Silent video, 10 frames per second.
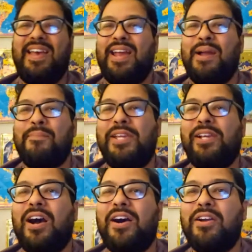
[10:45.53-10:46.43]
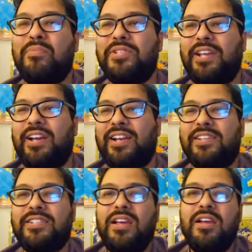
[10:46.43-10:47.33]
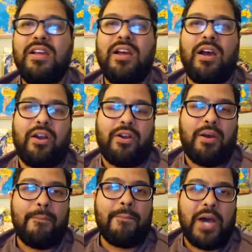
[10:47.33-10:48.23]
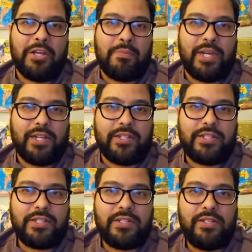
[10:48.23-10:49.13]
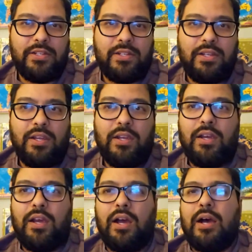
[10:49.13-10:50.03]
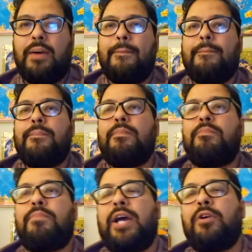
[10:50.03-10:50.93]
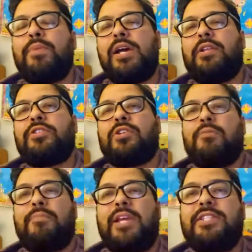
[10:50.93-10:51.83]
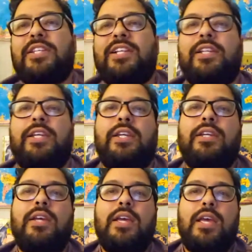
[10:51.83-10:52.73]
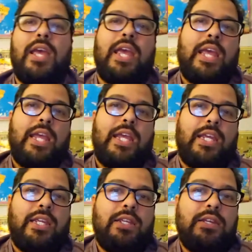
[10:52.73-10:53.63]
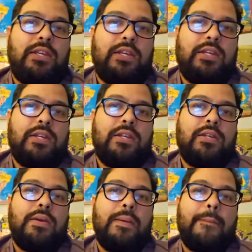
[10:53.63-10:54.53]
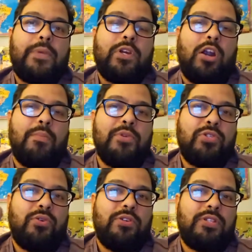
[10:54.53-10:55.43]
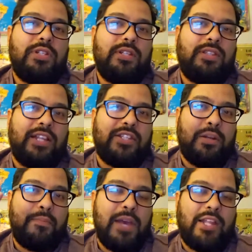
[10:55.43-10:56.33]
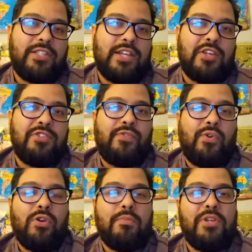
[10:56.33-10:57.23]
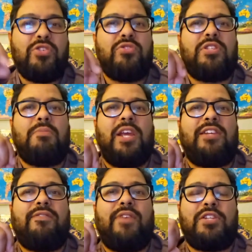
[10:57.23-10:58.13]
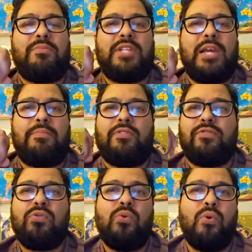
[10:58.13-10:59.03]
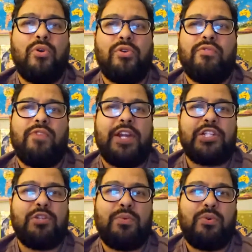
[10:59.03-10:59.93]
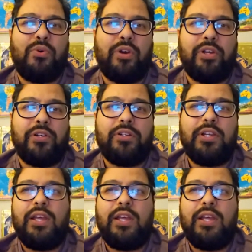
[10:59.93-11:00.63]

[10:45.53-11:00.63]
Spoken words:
and I'm being 100% honest, are biopellets. Biopellets are basically a carbon source that's in a pelletized form. It's usually made by some type of corn or vegetable oil,